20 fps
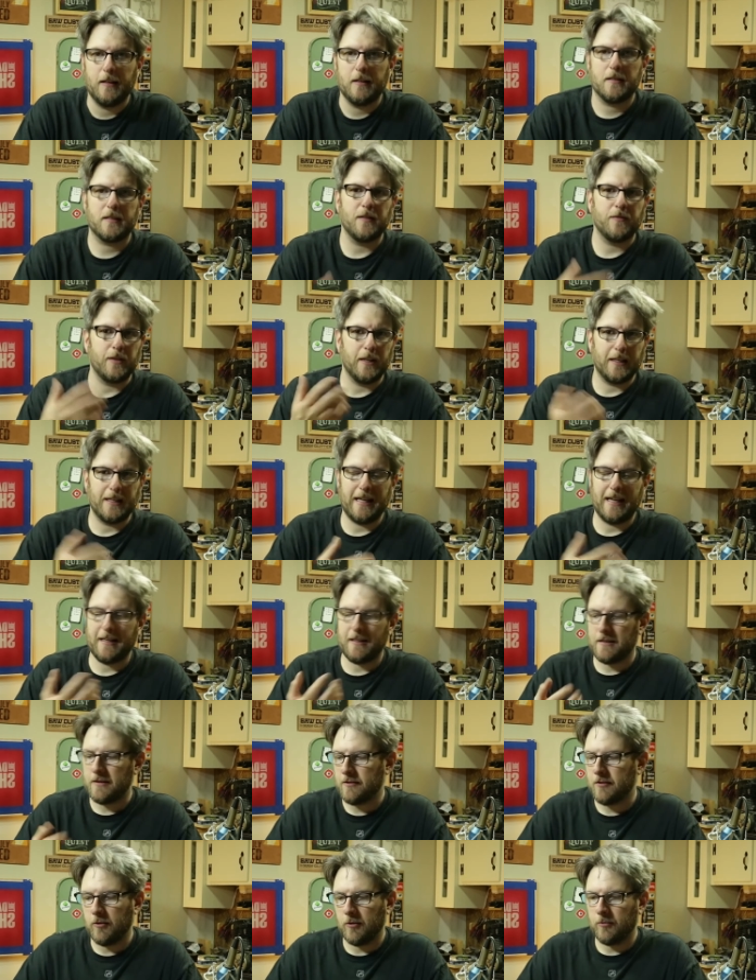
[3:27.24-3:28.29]
stuff like
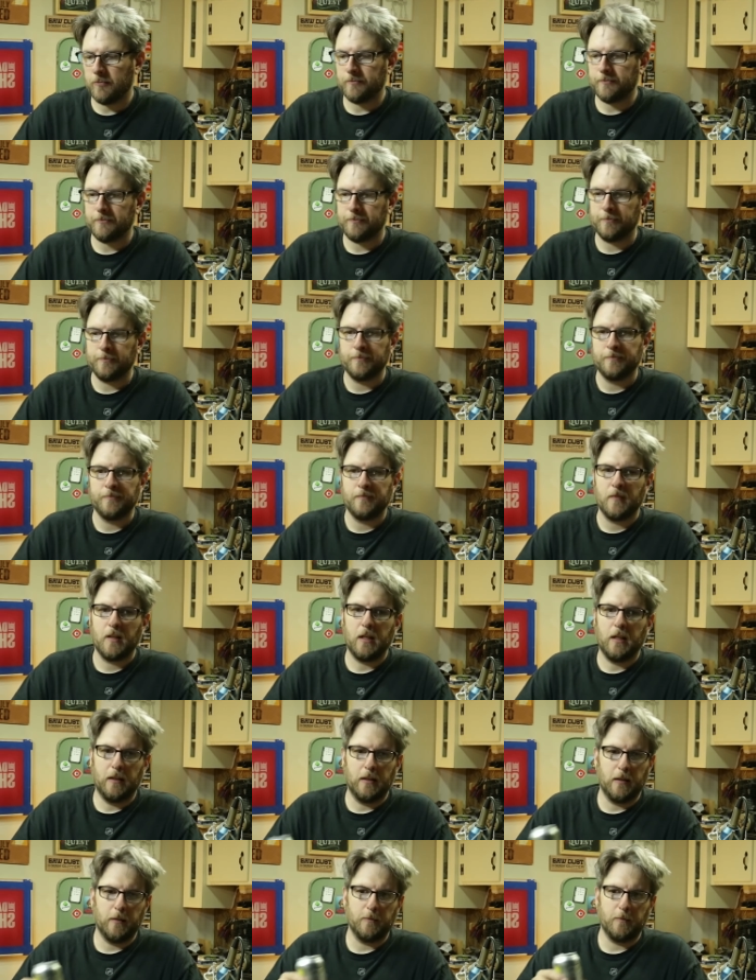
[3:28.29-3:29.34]
that. So,
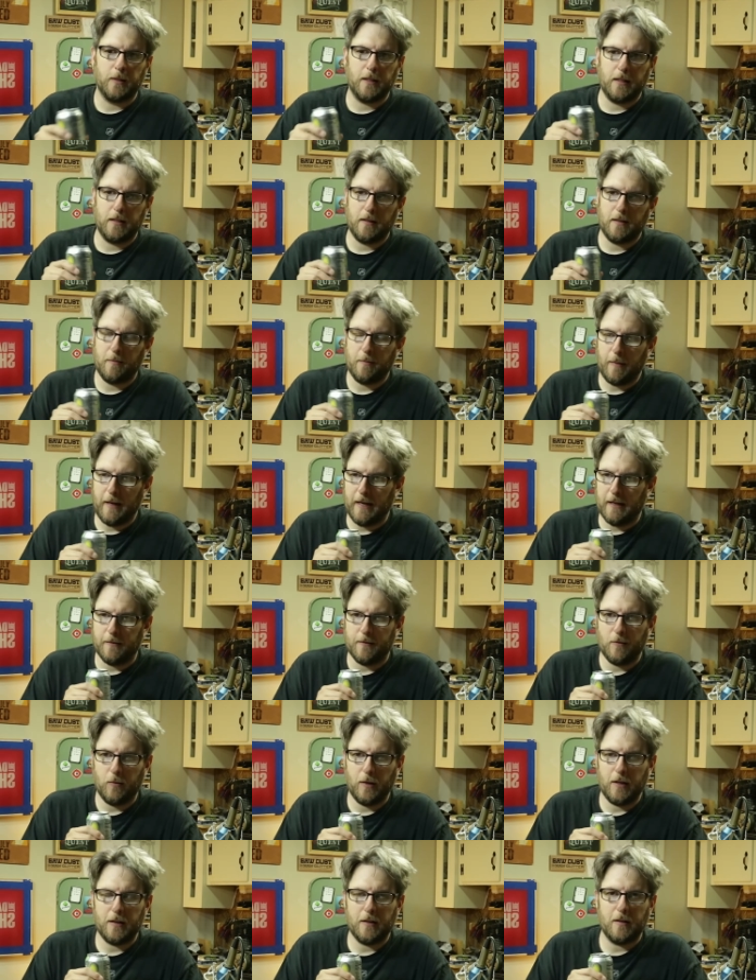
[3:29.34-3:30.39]
um, man,
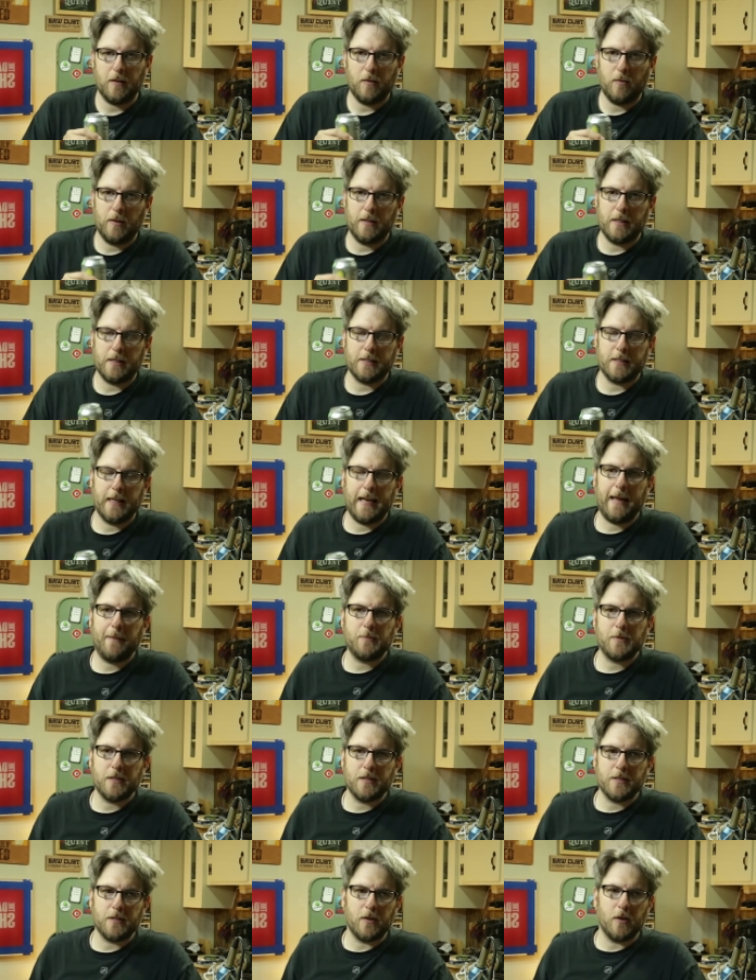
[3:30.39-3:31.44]
when when the
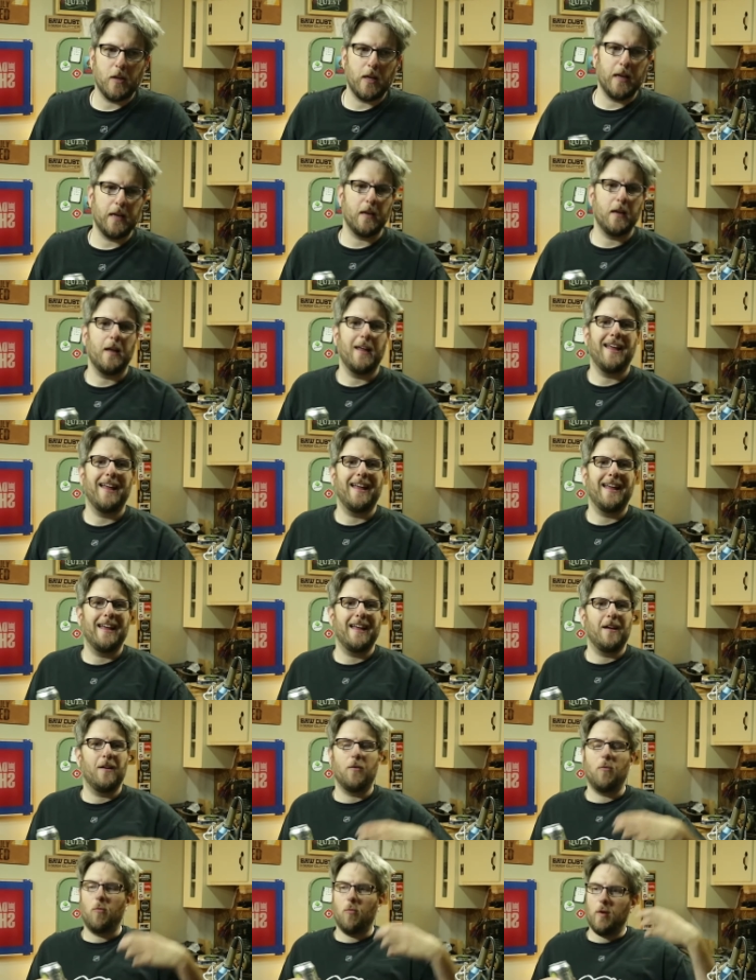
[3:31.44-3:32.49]
synapses are like,
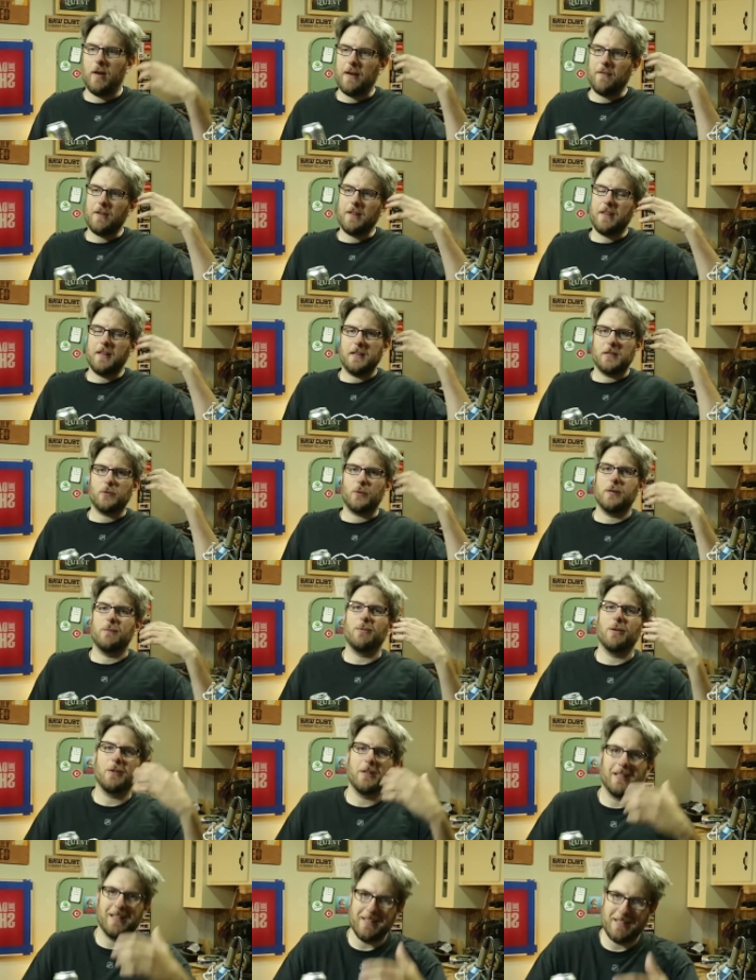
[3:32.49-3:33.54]
when everything is
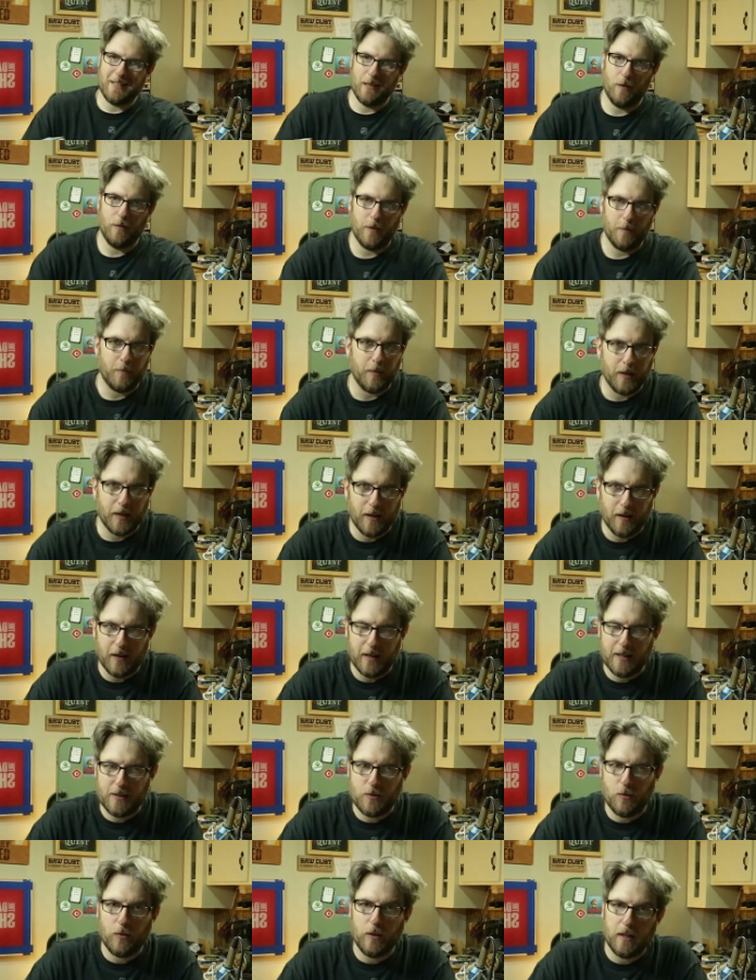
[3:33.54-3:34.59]
rebuilding itself up there,
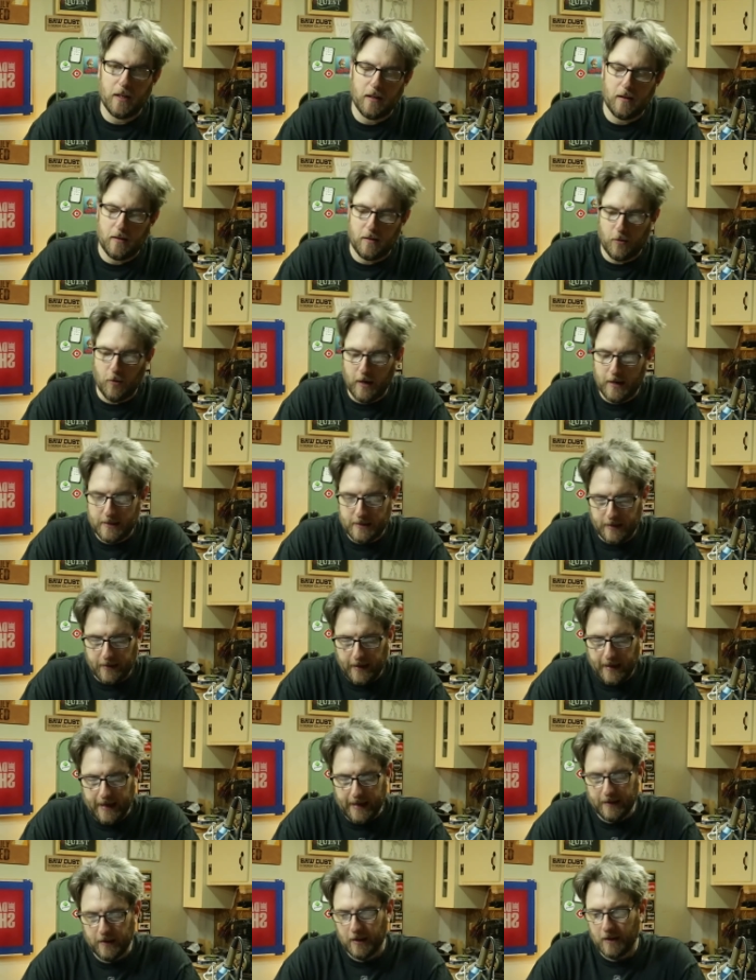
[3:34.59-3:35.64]
it's really
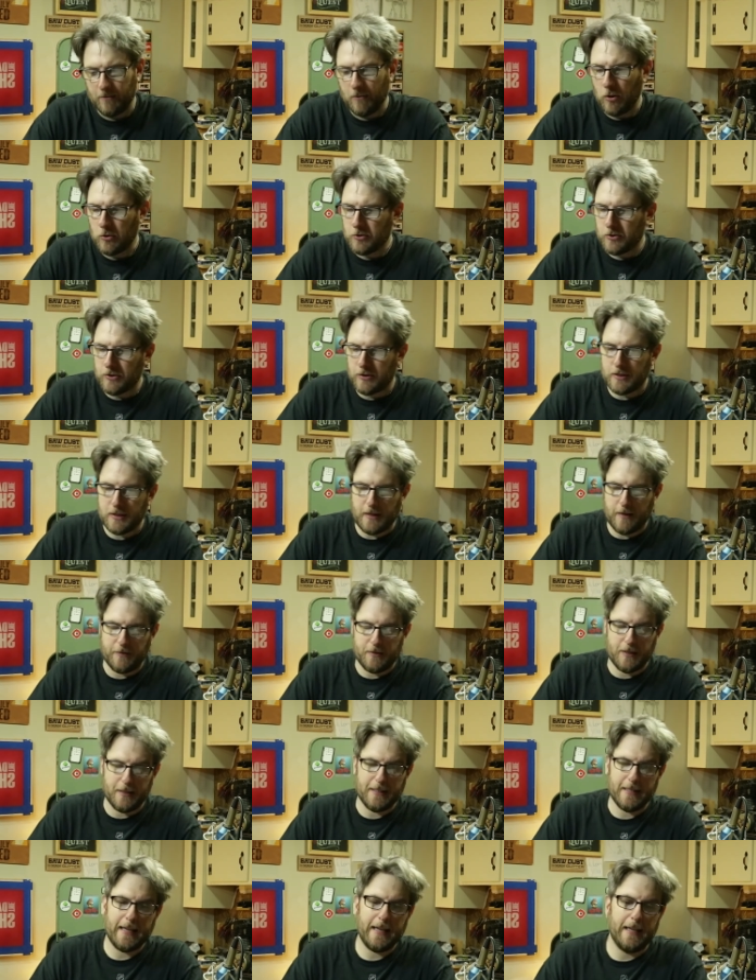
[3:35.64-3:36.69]
crazy. And the emotional stuff
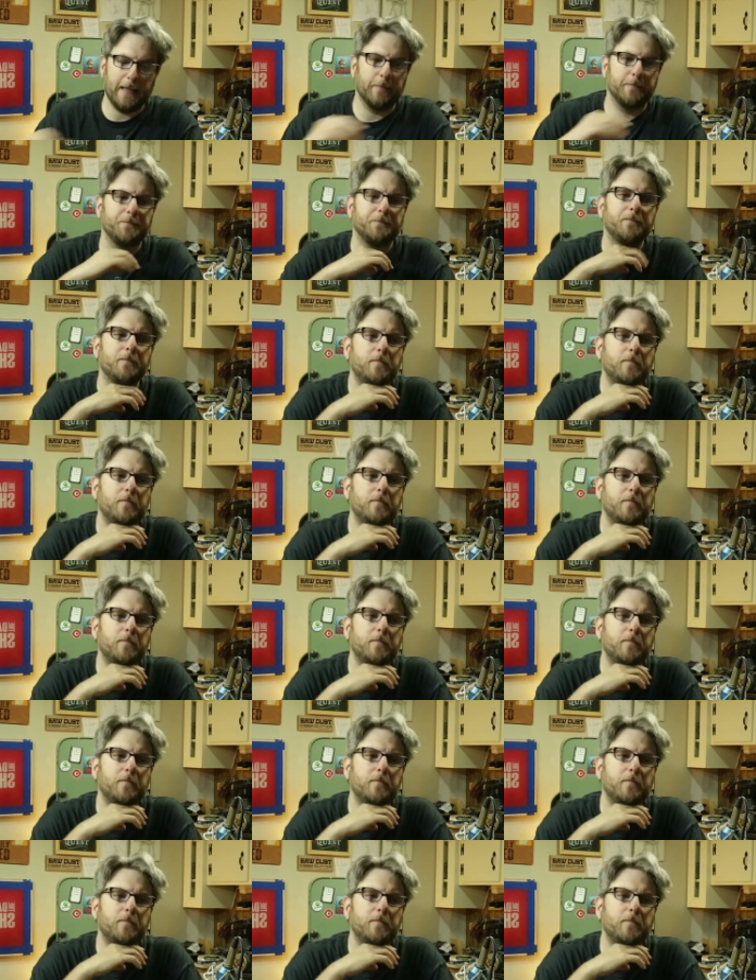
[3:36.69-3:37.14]
today,